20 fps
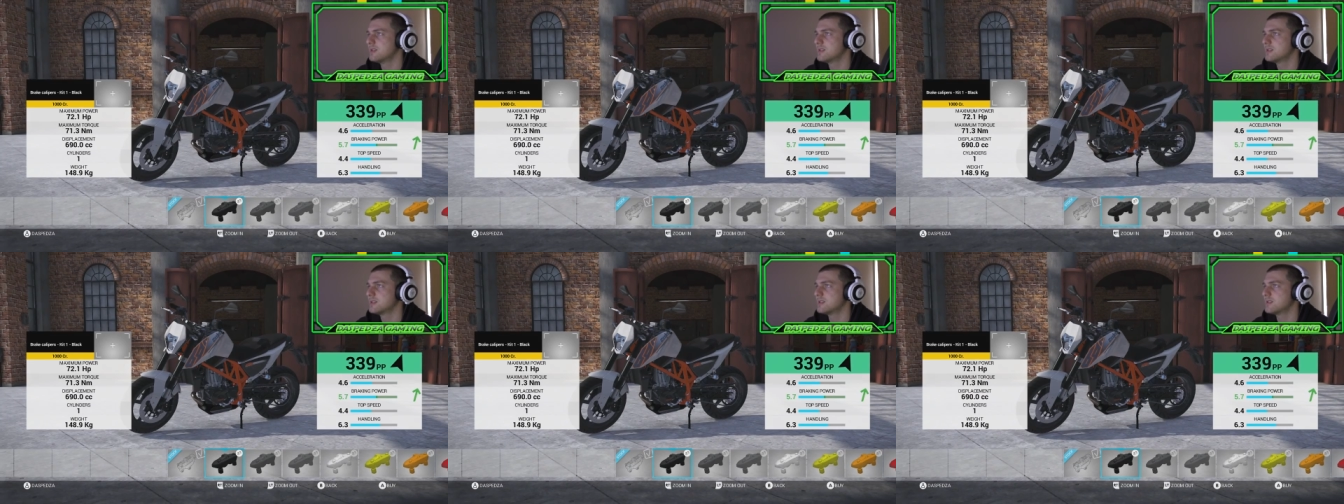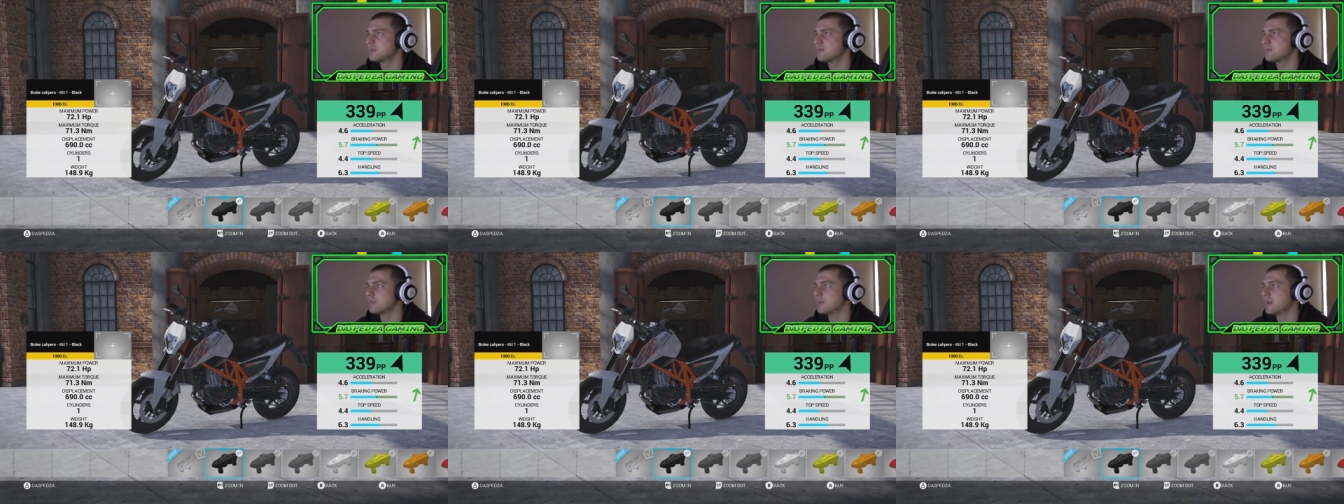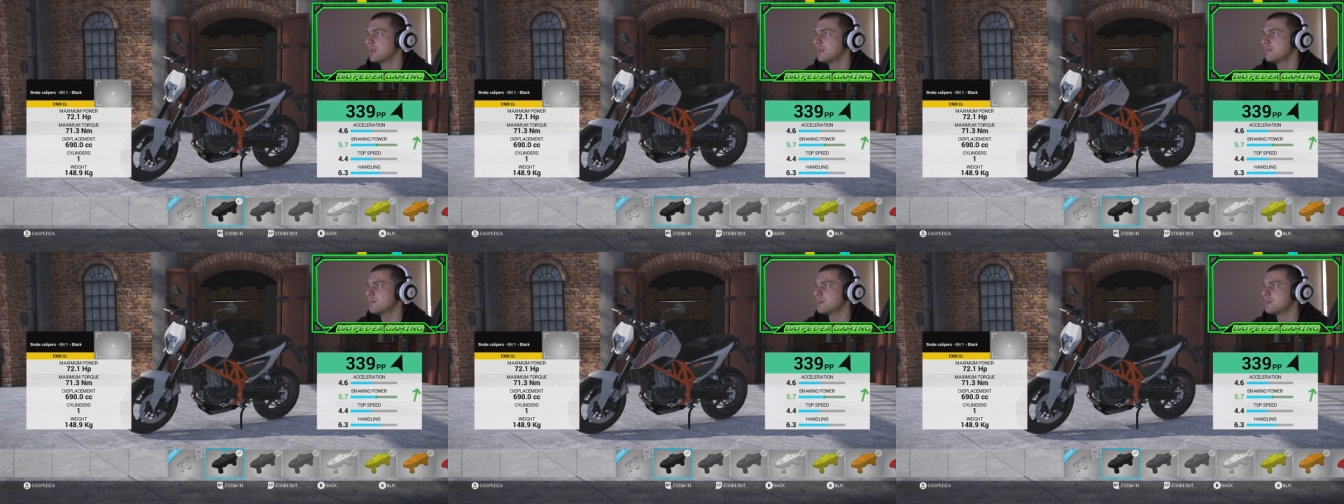single
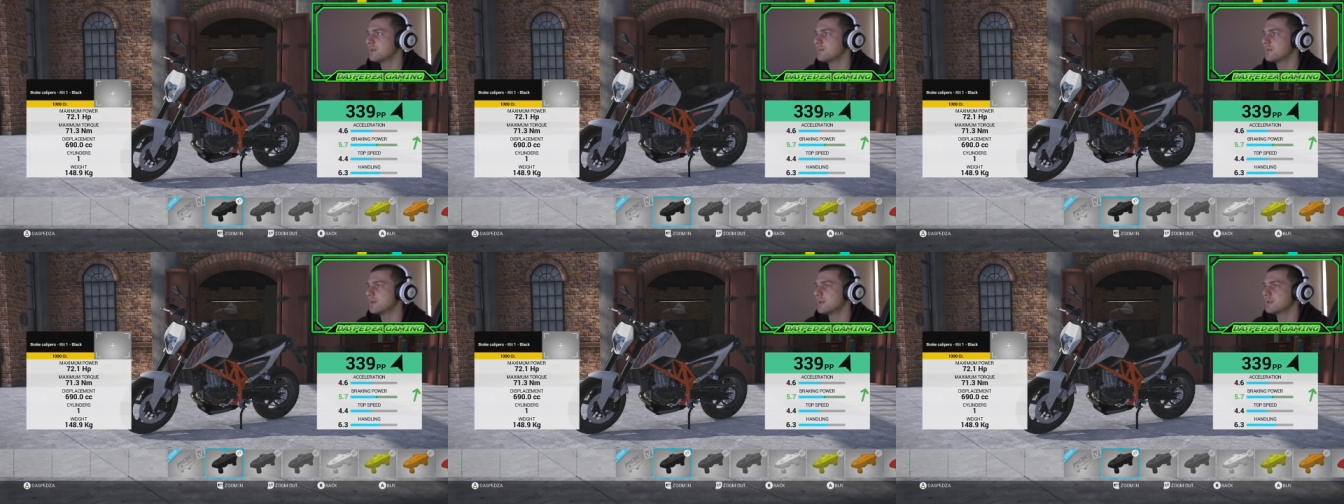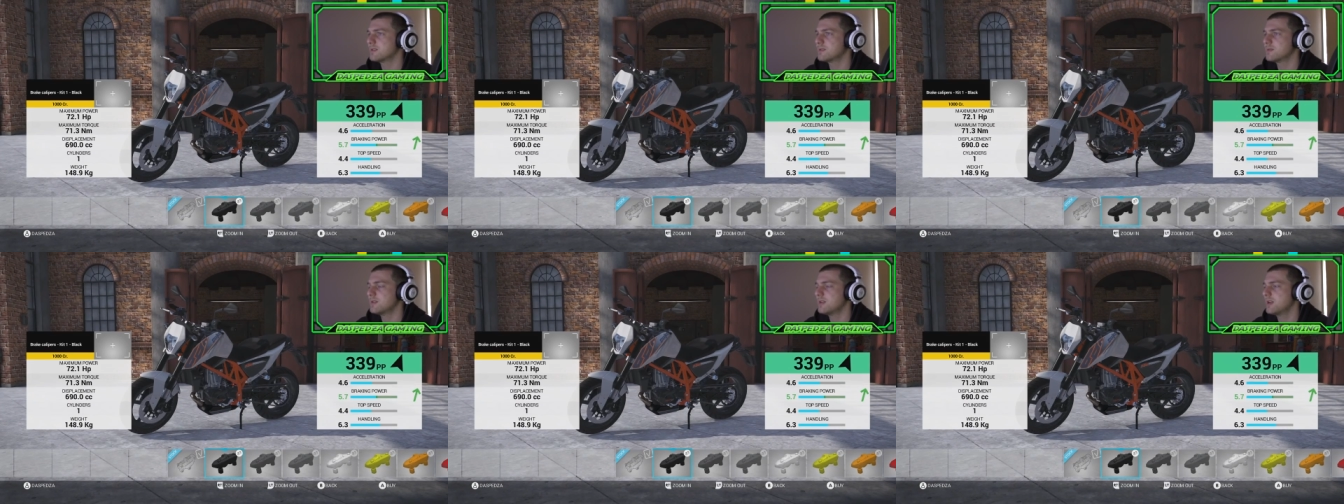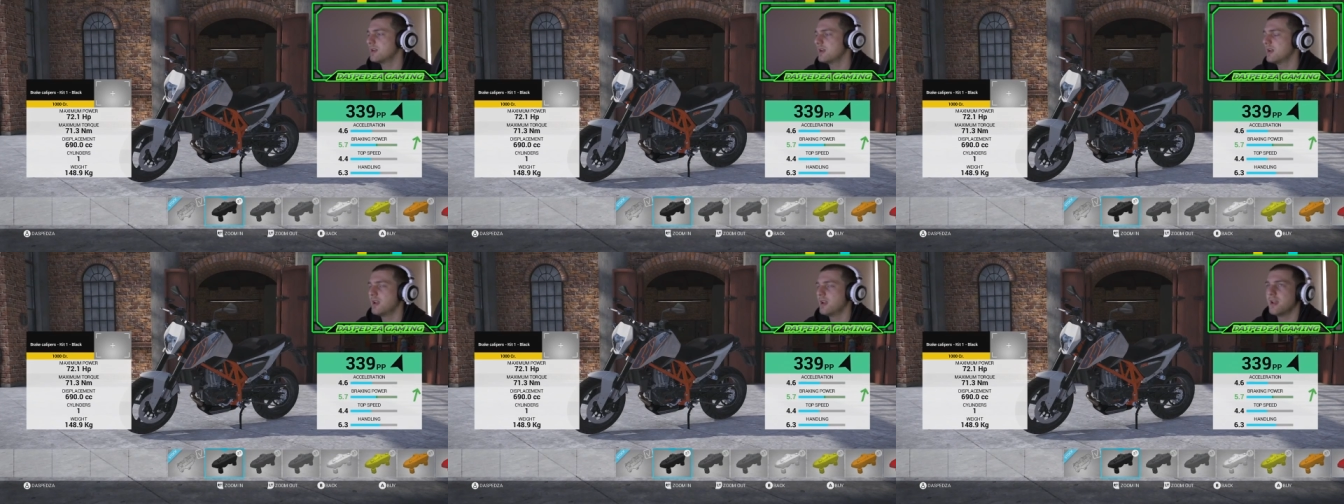caliper to be honest with
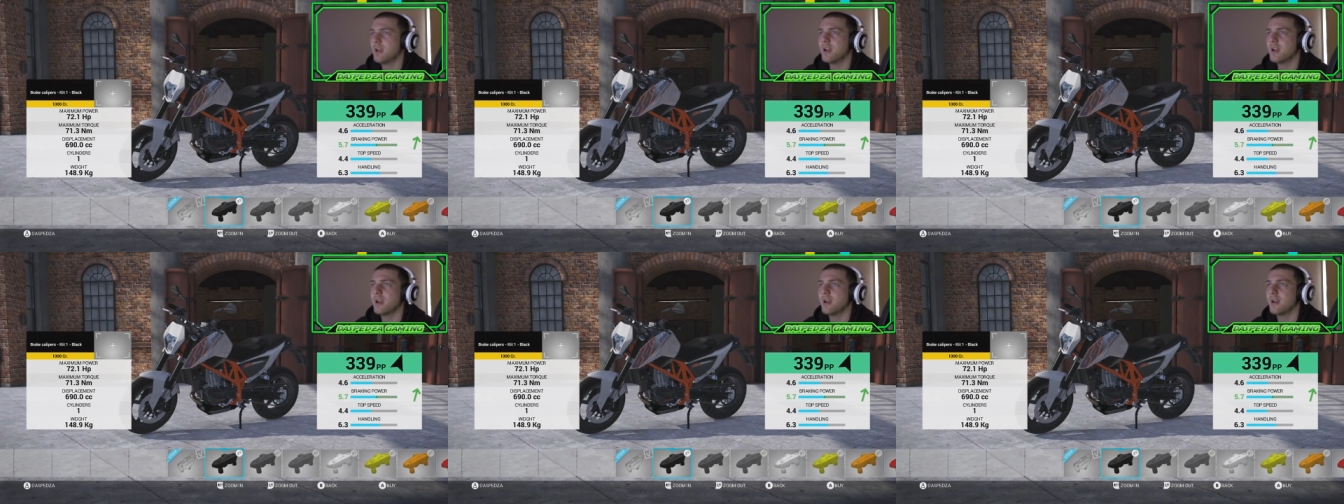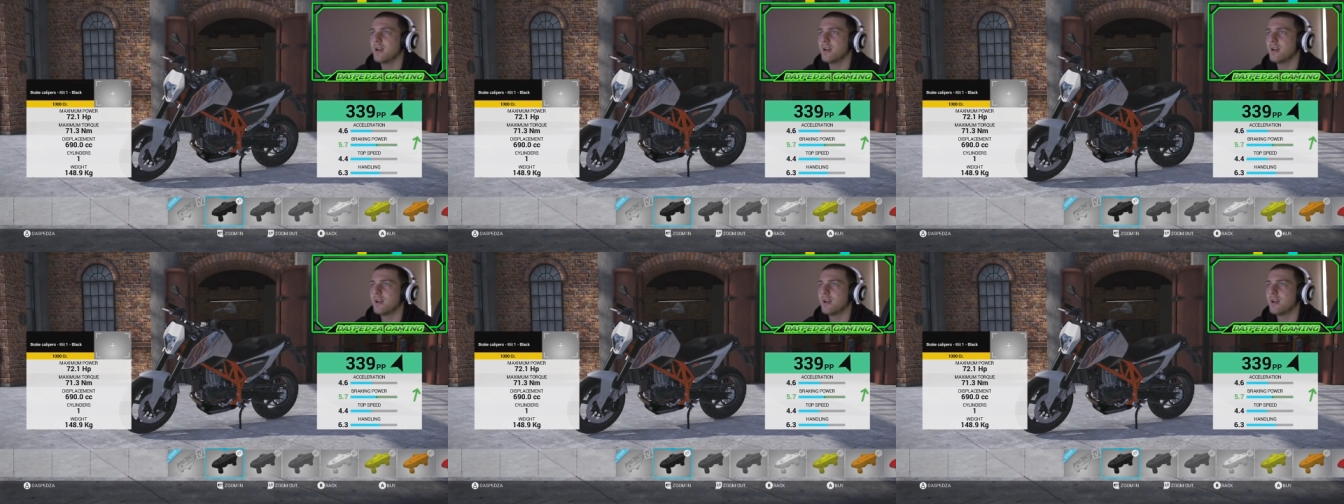you.